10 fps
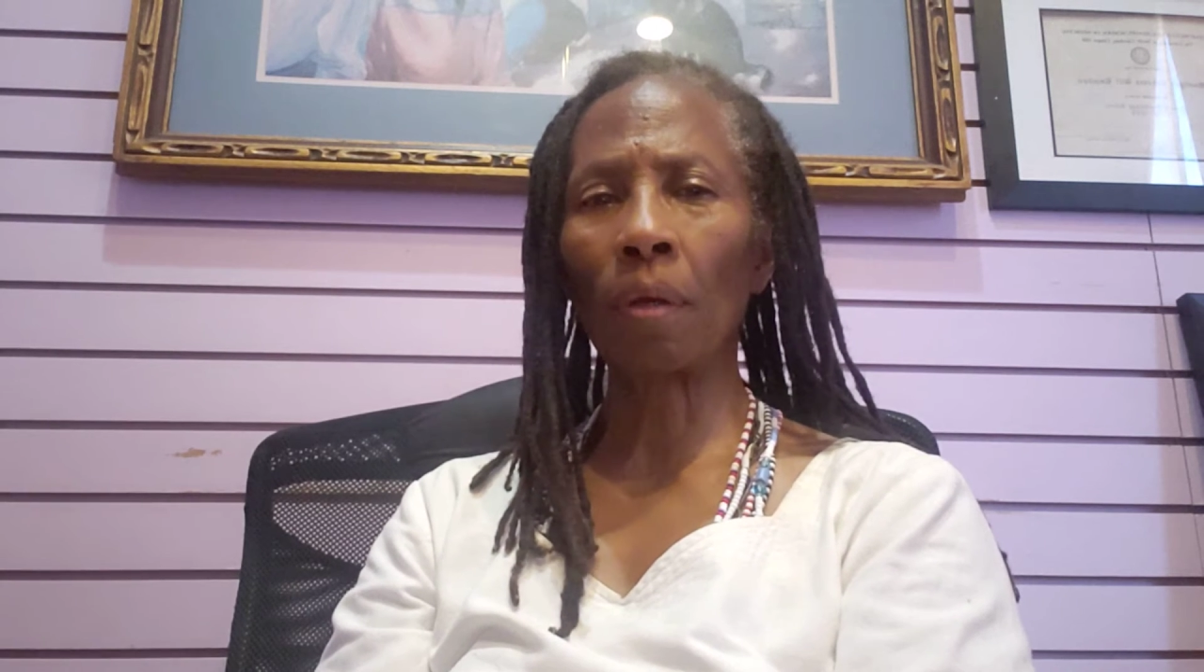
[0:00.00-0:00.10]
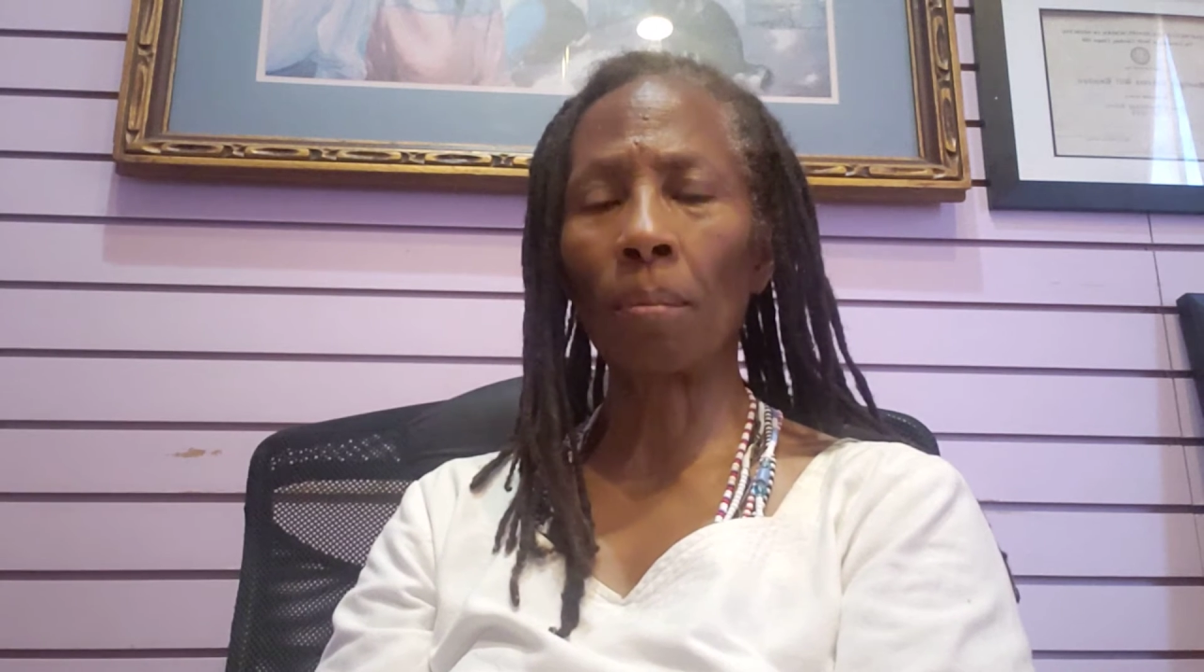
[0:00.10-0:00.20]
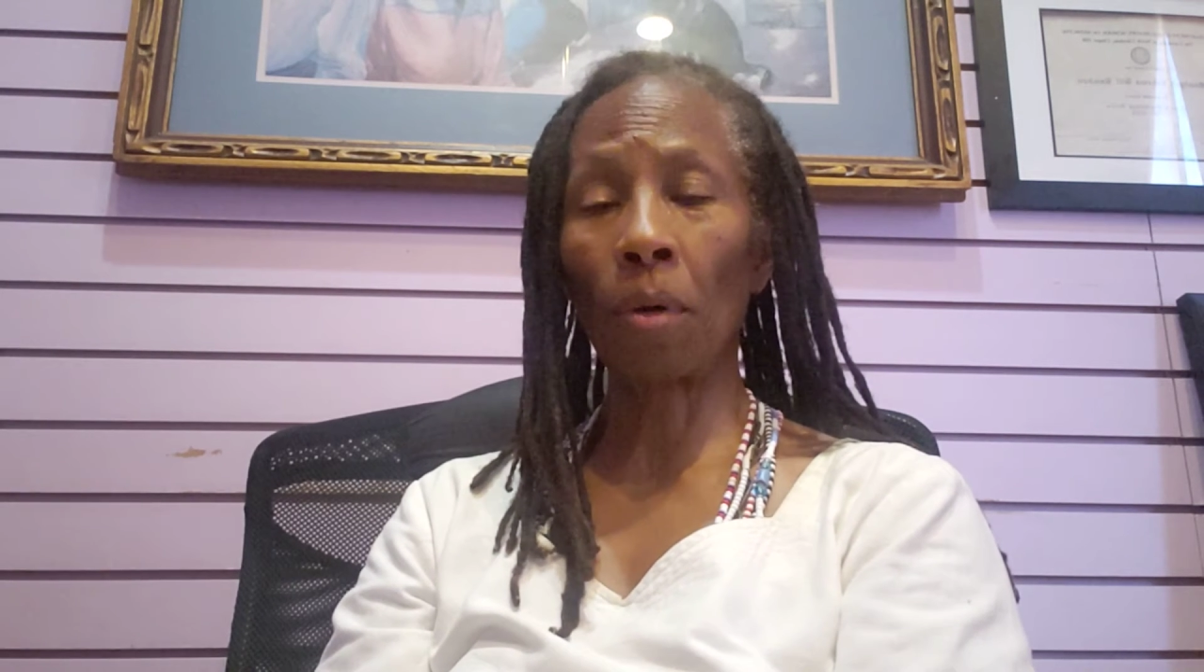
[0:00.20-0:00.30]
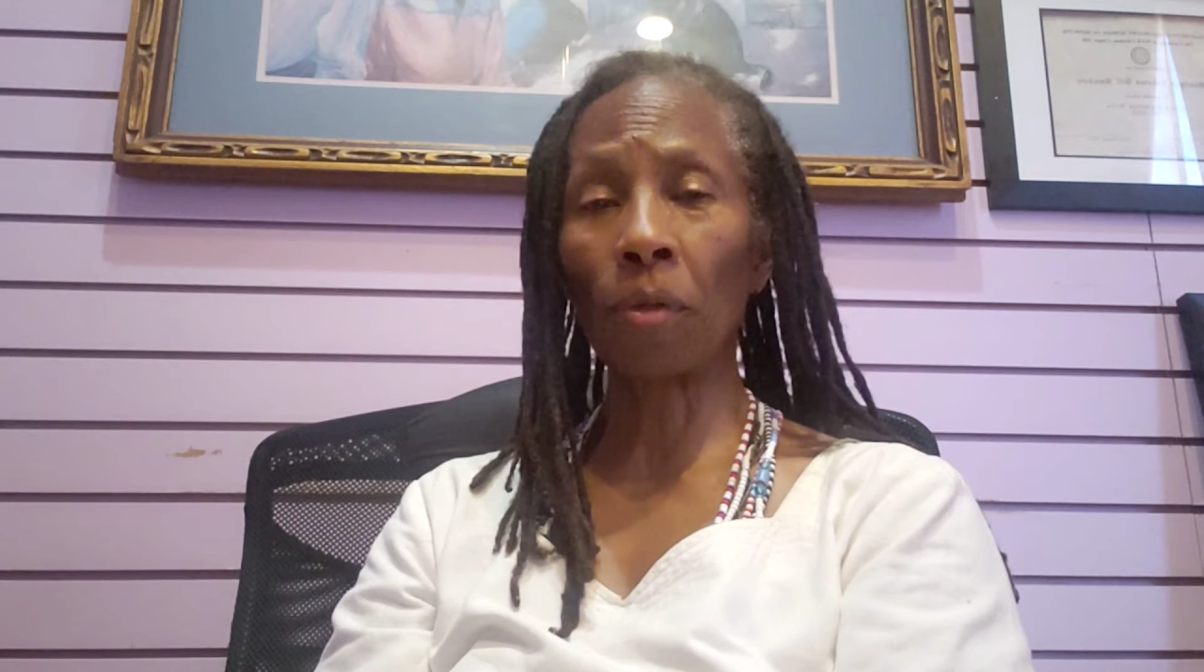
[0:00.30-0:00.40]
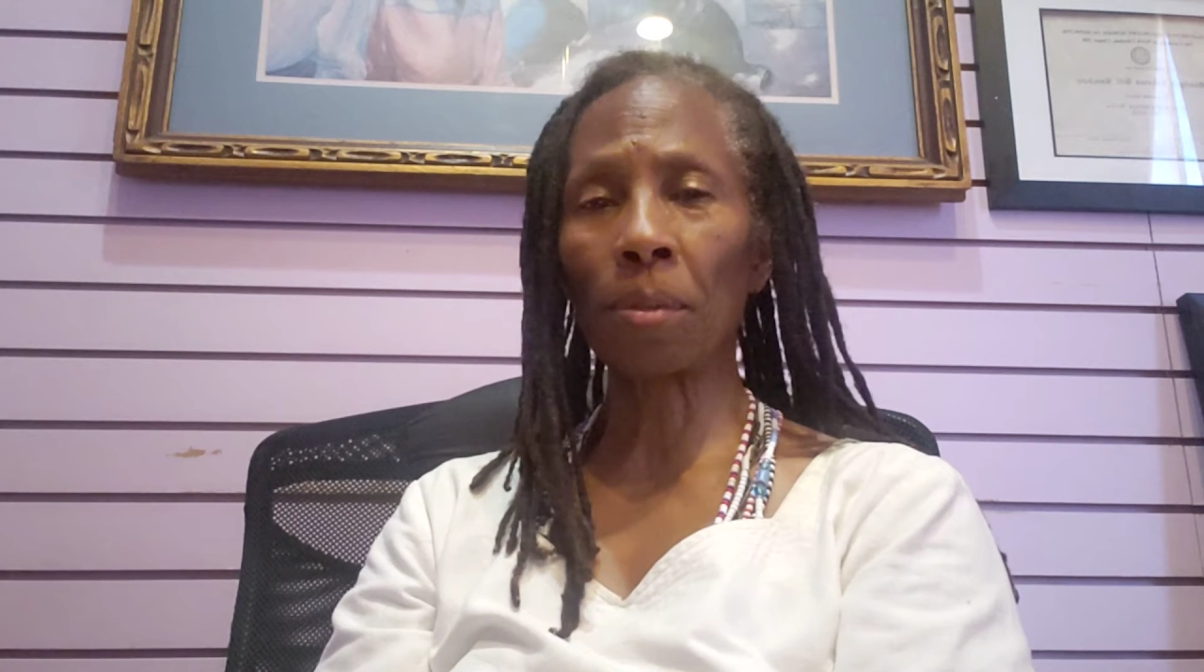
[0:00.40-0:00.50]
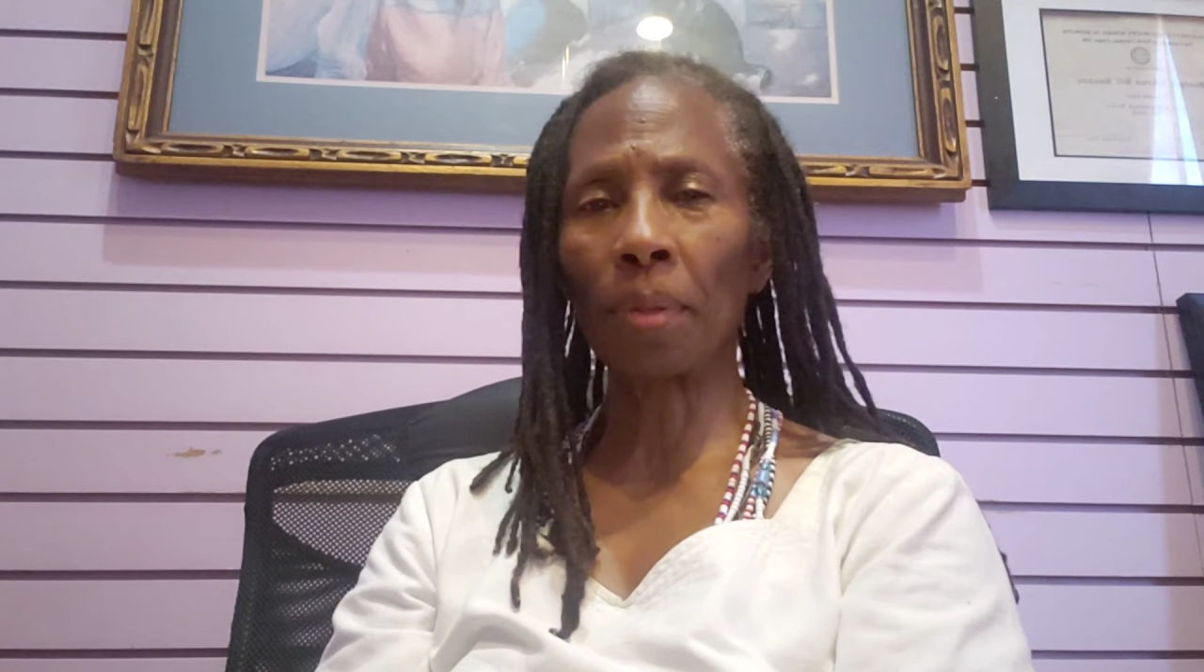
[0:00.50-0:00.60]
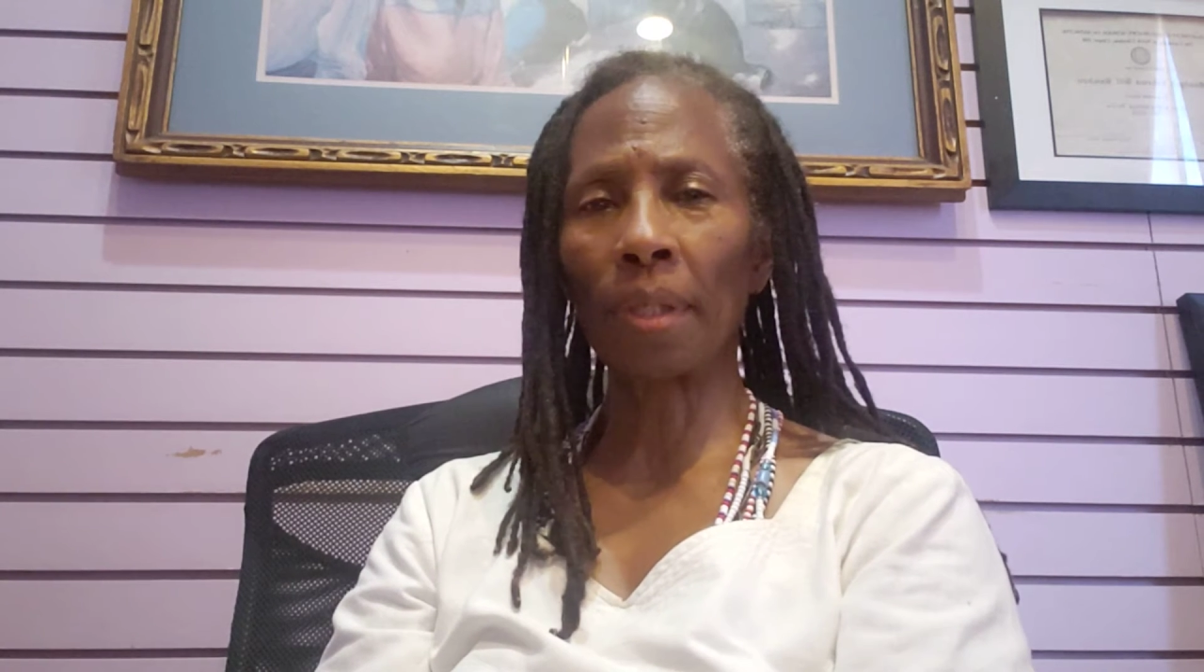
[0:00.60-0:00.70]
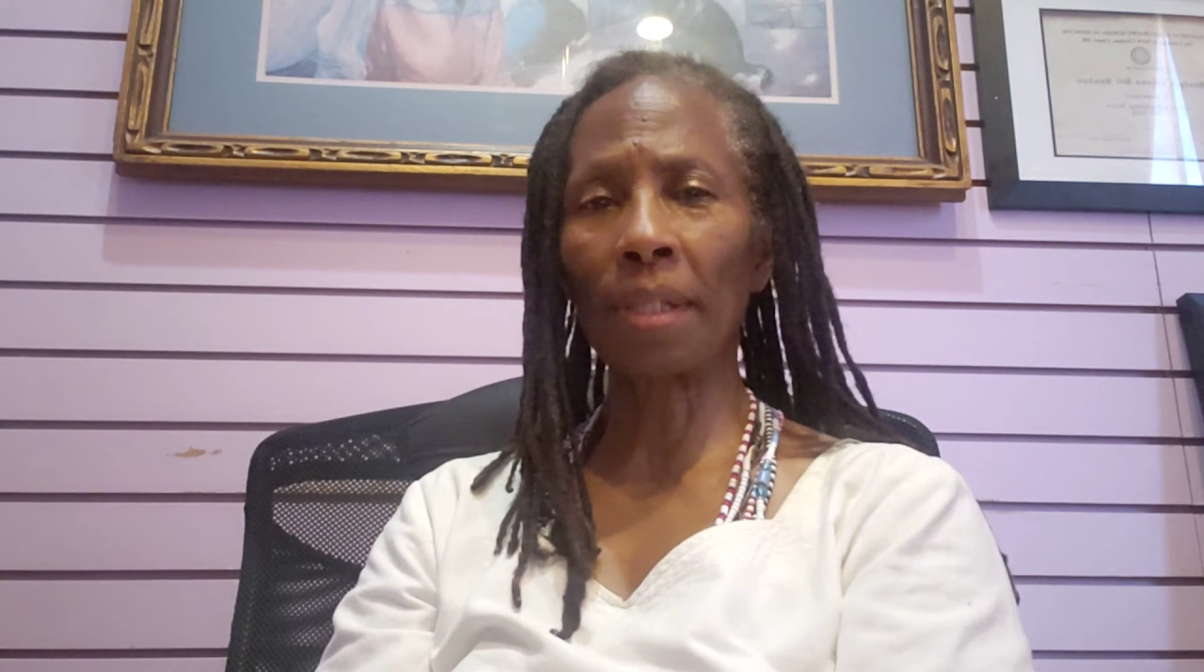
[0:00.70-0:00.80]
Boseman,